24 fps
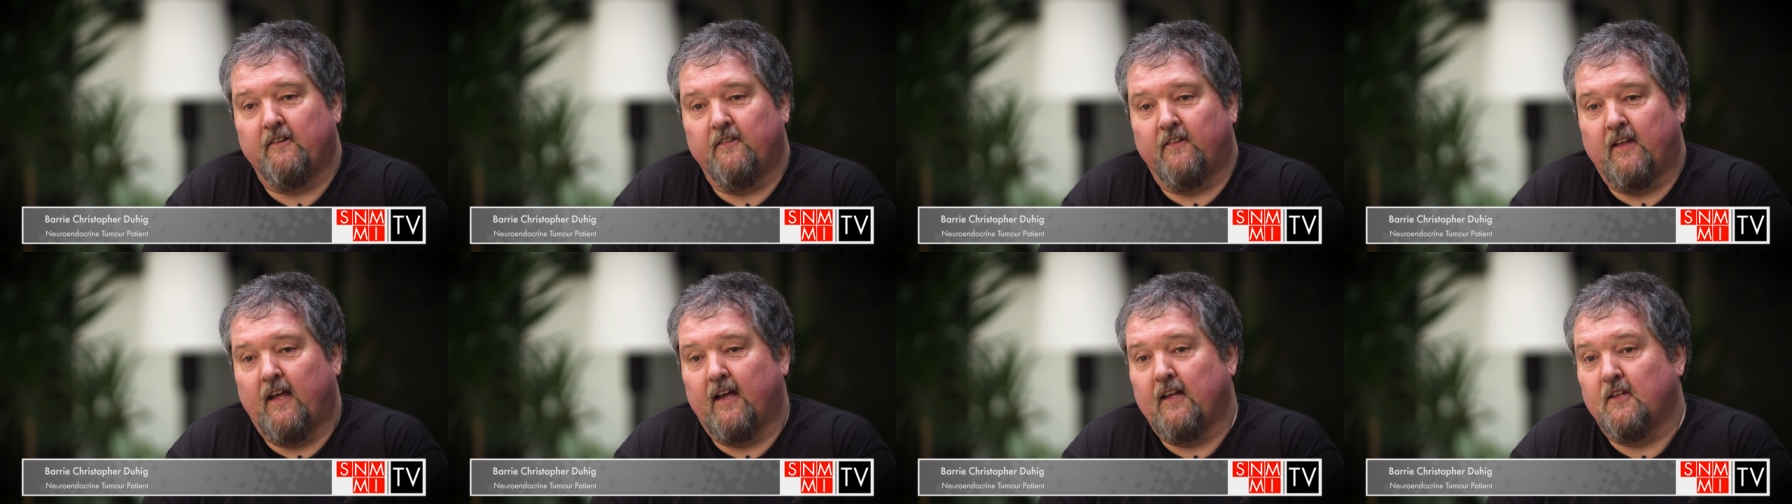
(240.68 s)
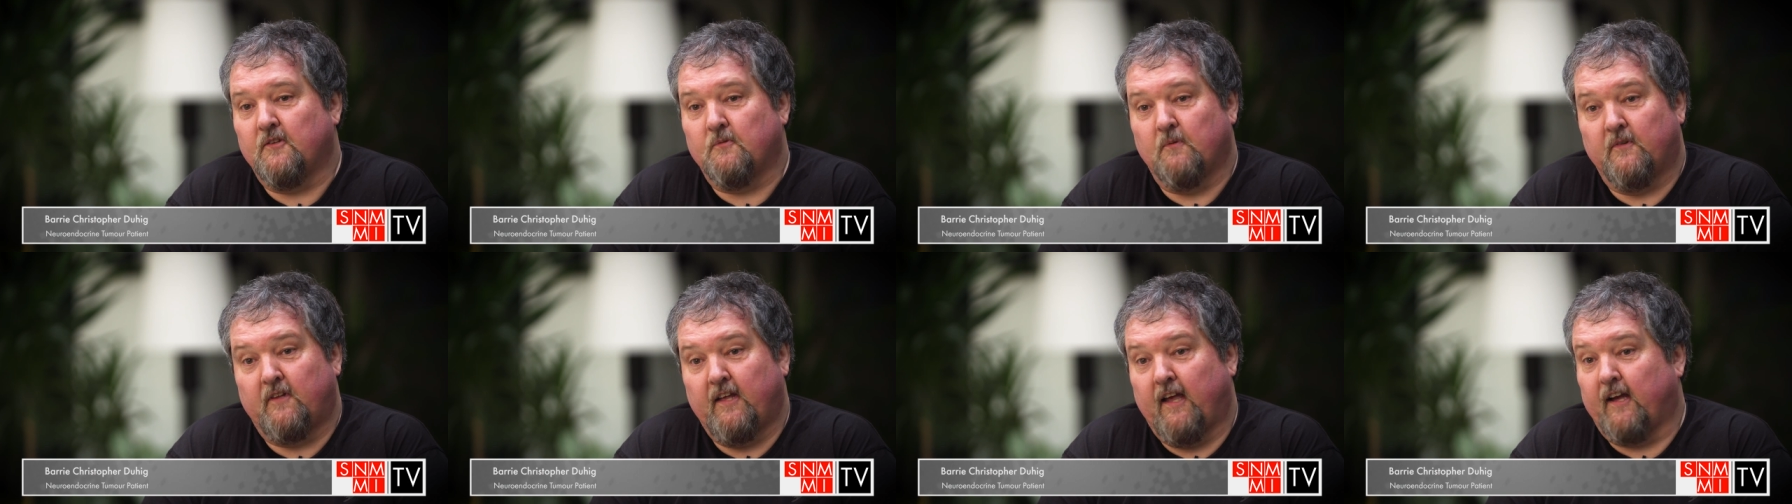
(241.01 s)
in the
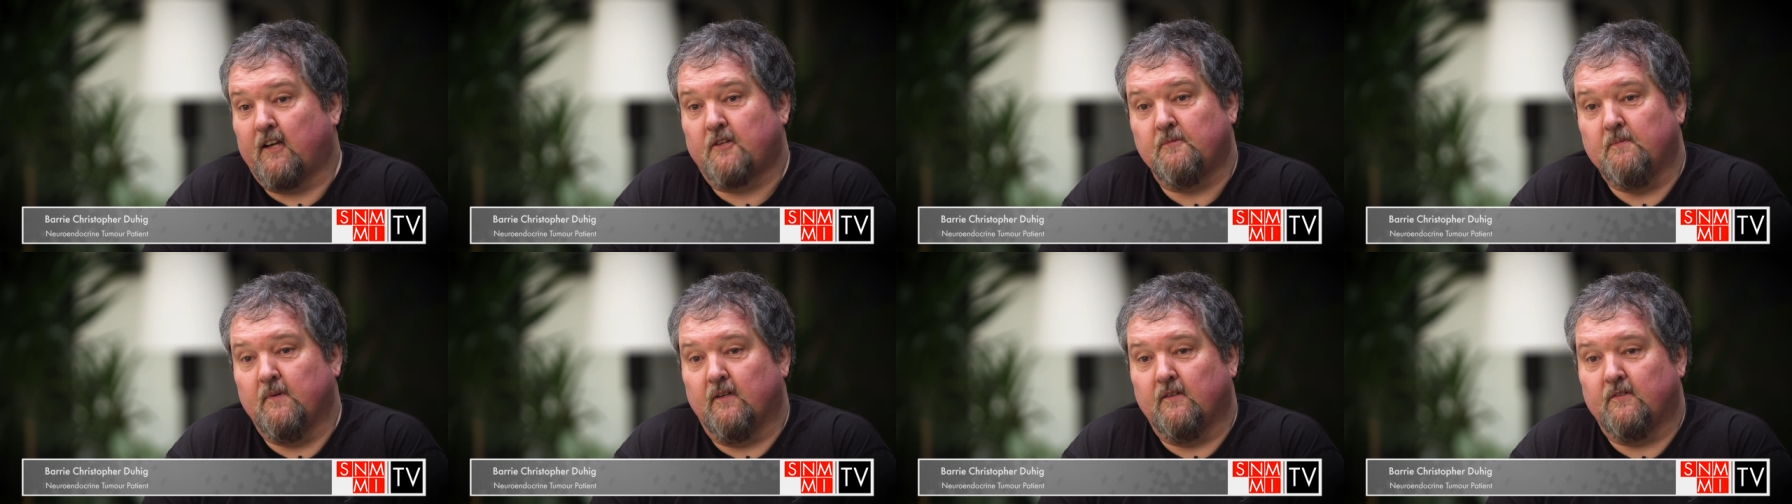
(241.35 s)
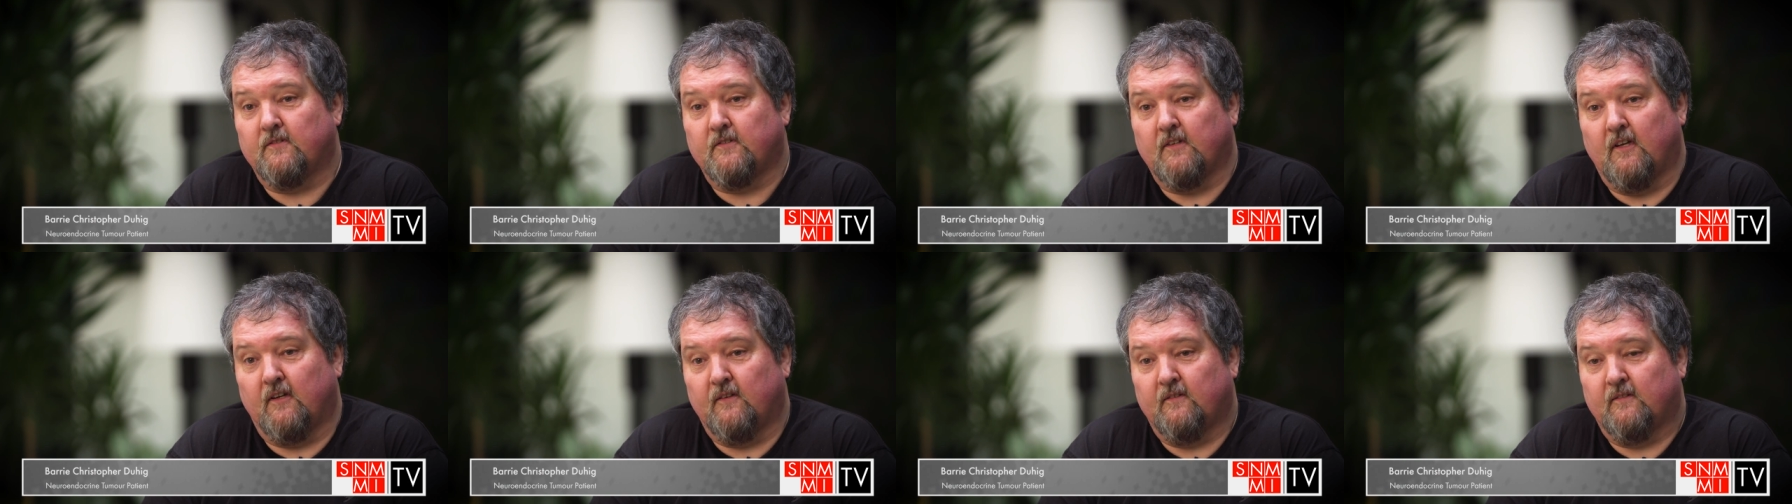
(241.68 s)
hands with the experts,
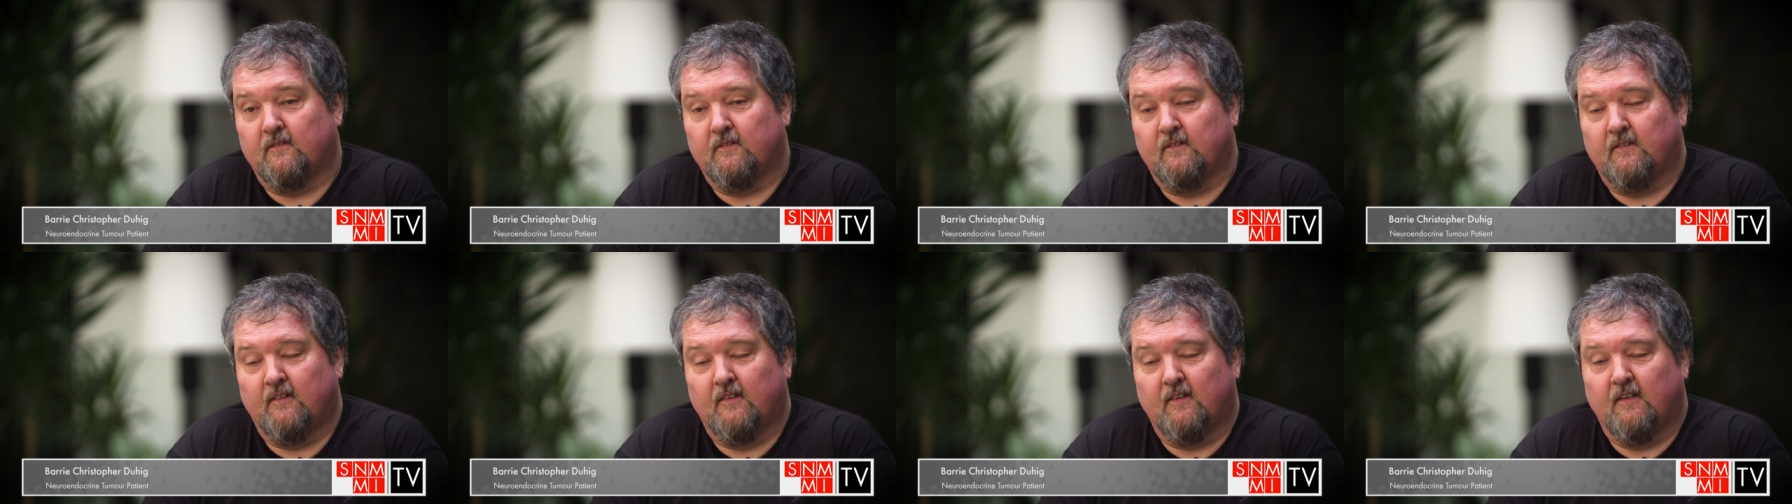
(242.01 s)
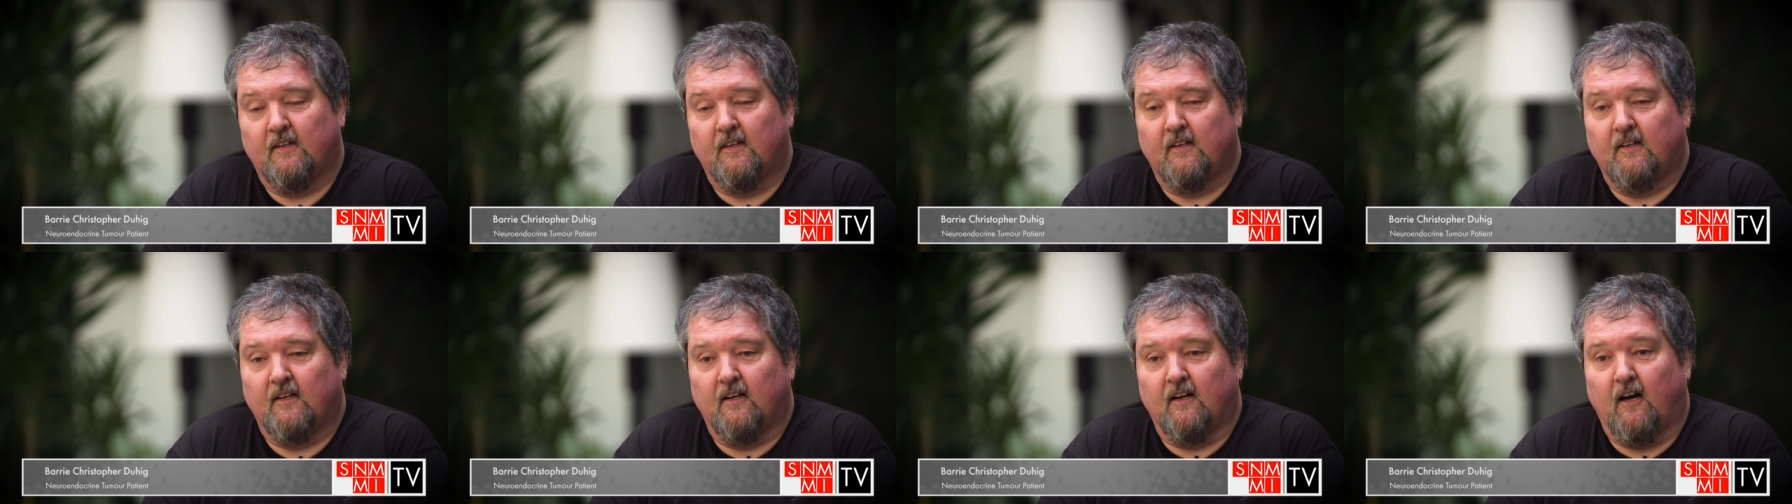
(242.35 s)
so
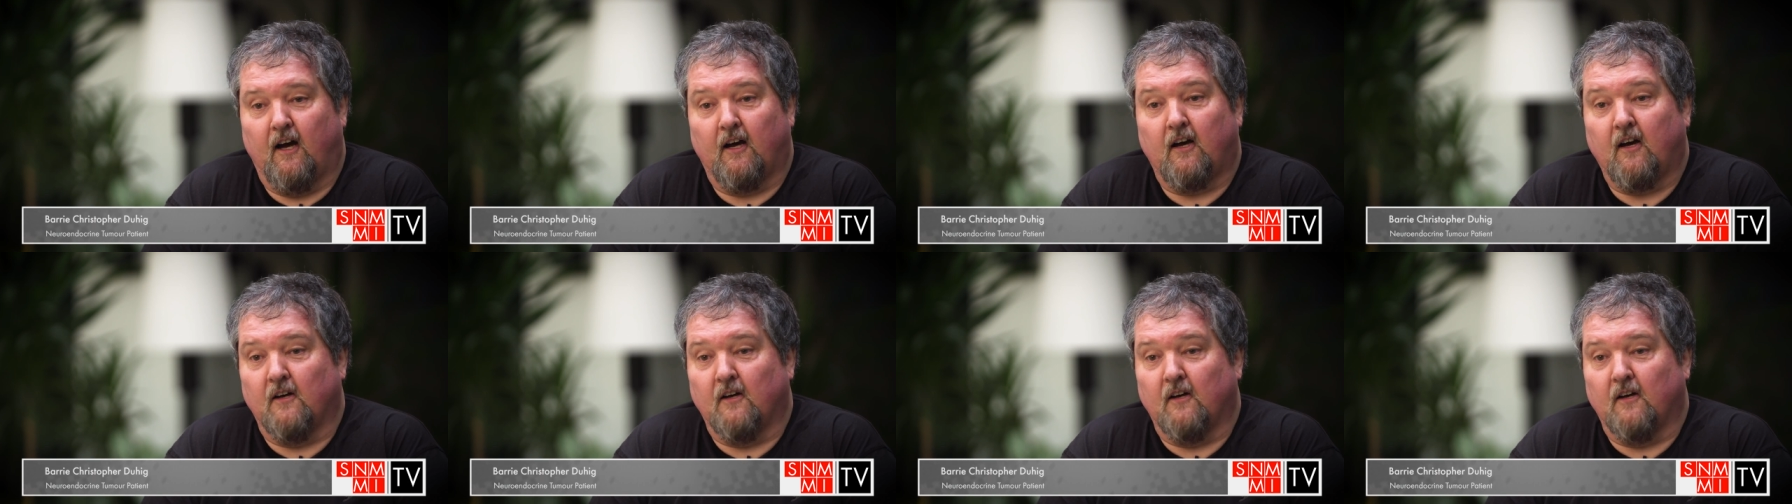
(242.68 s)
I